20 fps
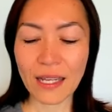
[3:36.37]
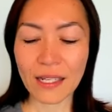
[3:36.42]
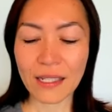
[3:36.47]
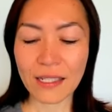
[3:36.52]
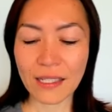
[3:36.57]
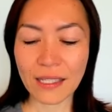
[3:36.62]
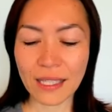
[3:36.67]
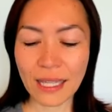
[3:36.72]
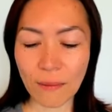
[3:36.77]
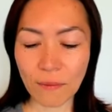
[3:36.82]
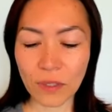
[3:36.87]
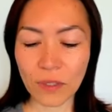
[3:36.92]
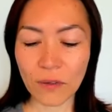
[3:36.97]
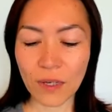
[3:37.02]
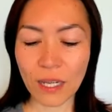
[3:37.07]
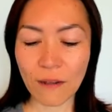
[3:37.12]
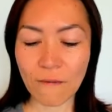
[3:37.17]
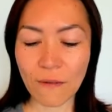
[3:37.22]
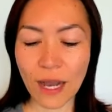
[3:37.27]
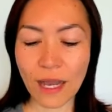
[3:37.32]
step
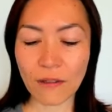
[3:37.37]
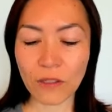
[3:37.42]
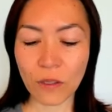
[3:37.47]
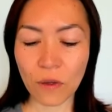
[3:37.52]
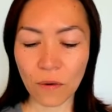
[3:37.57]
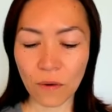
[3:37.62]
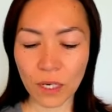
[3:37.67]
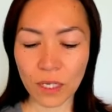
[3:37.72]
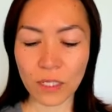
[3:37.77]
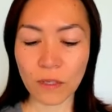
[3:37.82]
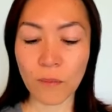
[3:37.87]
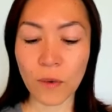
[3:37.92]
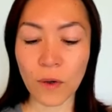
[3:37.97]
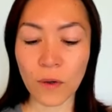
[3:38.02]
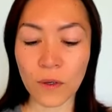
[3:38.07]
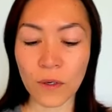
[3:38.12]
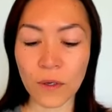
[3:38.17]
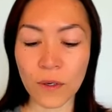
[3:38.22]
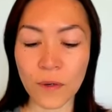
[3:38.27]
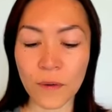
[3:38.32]
25 Taurus
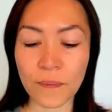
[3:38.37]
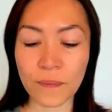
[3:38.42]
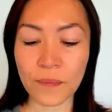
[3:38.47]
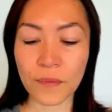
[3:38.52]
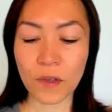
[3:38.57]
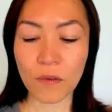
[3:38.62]
portal,